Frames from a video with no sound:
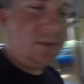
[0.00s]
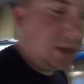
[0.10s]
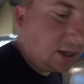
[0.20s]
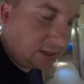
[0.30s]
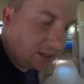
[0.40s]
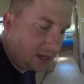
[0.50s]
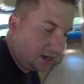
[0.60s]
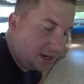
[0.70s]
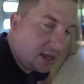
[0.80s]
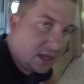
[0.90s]
we get a
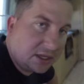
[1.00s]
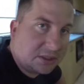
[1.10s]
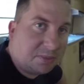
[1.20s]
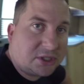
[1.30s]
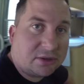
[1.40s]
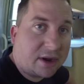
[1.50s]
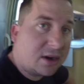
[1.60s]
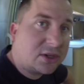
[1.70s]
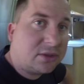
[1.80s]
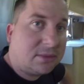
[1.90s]
ton is, but your
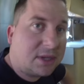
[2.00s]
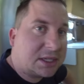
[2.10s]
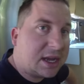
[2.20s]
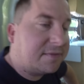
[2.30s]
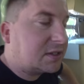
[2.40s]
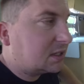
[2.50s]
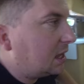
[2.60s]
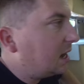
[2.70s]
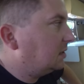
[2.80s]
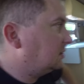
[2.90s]
Airstream doesn't have
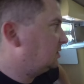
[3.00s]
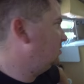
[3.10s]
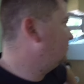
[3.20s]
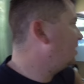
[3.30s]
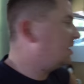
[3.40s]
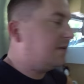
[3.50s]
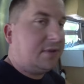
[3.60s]
slides. You've got to